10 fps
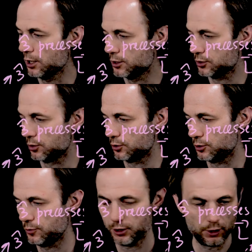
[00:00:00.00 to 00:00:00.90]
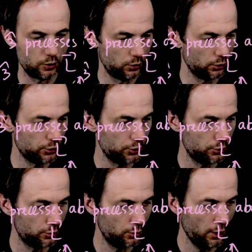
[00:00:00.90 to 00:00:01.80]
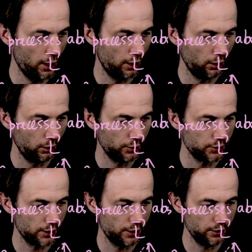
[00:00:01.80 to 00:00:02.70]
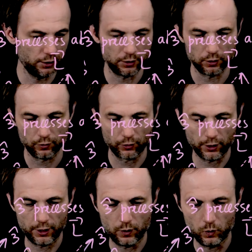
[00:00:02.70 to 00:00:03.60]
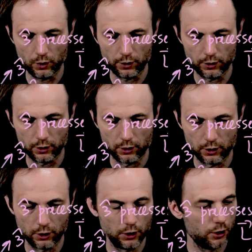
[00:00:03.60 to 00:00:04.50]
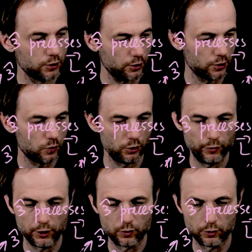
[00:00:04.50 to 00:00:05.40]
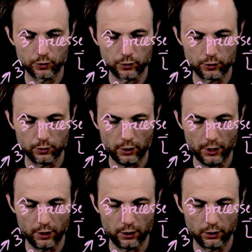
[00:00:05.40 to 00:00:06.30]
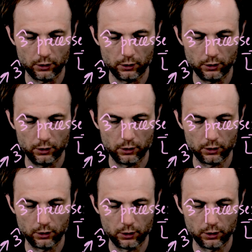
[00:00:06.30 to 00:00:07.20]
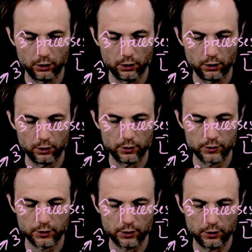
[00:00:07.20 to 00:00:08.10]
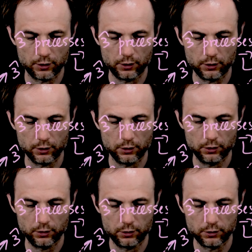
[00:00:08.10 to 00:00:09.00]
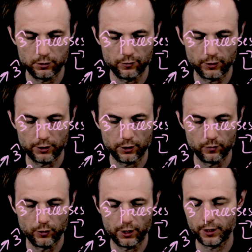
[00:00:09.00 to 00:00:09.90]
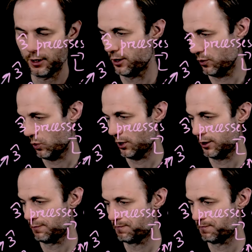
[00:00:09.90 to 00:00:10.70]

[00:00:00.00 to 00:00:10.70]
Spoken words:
is going to be equal to L sine theta over I1. So this will be equal to L sine theta divided by I1.